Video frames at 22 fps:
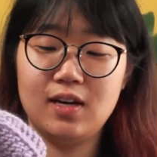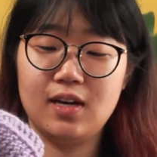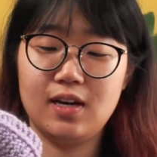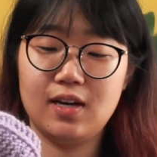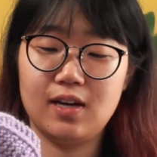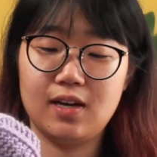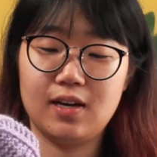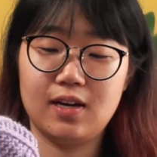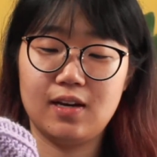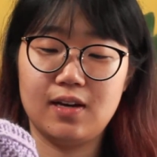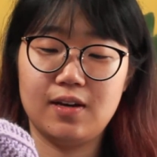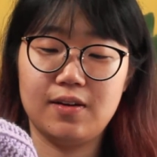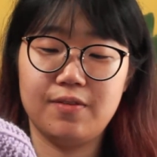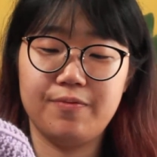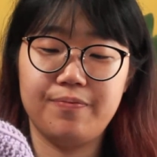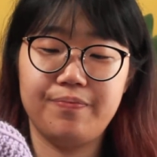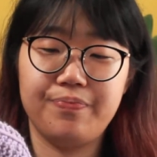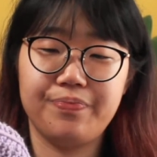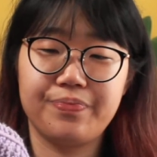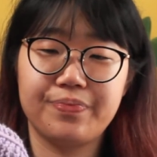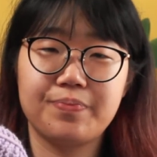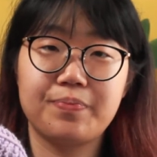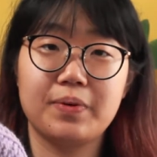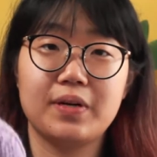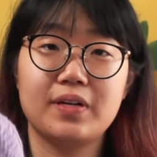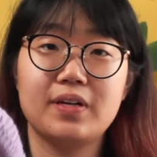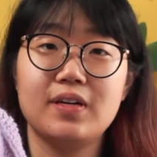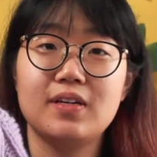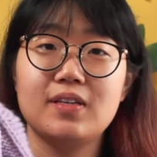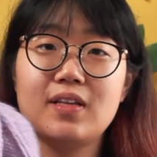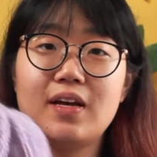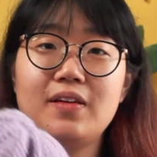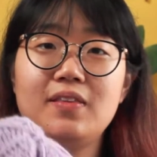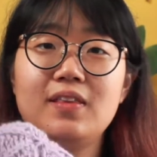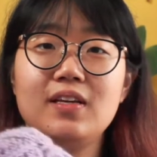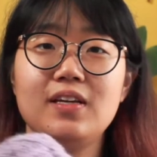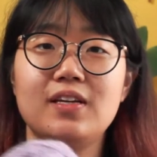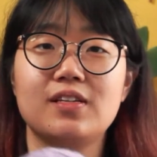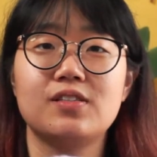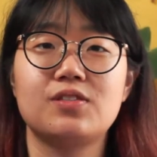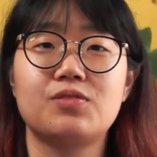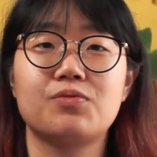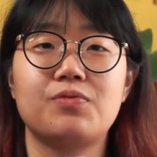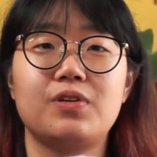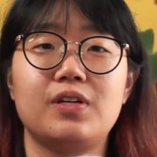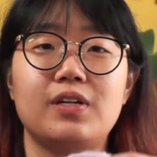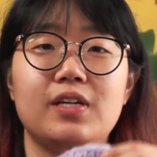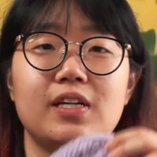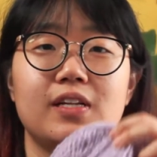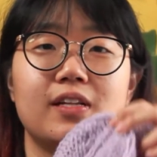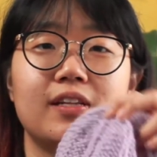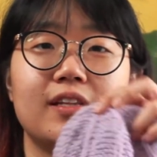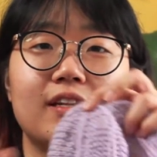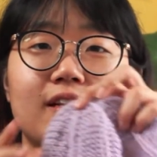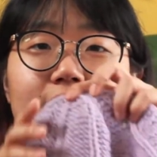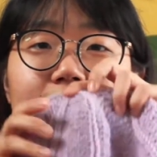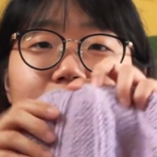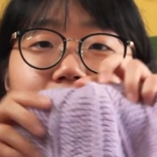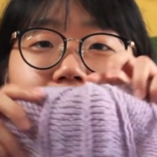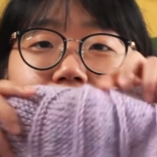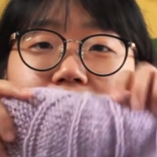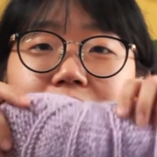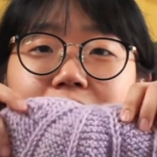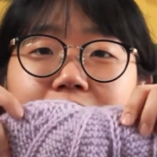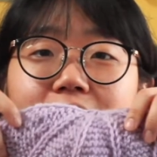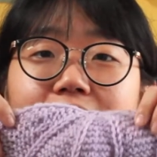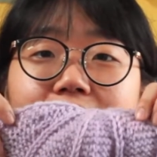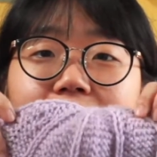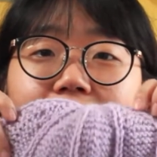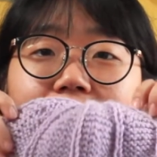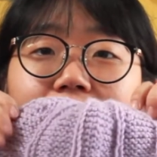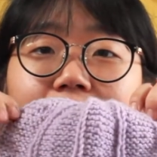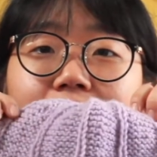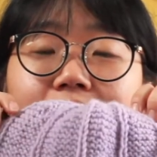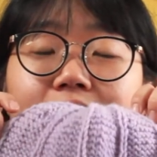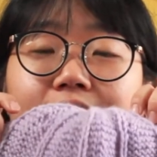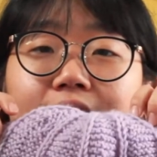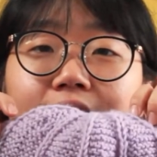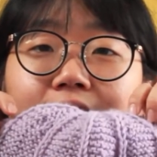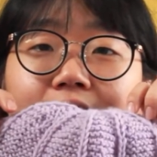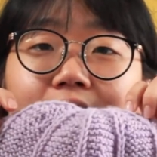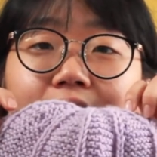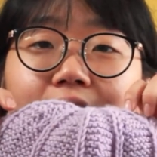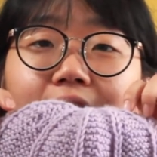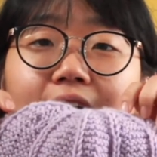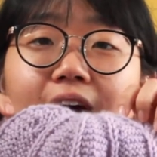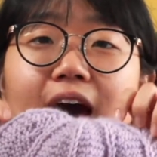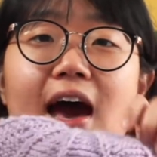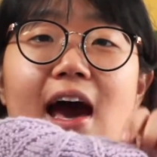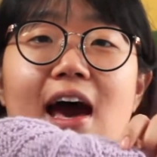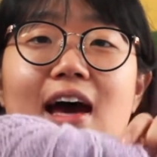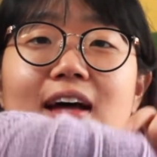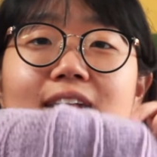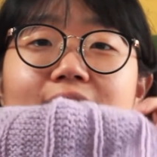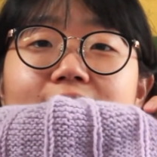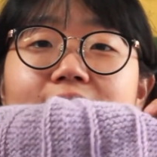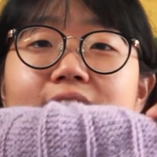But I think it's a really lovely hat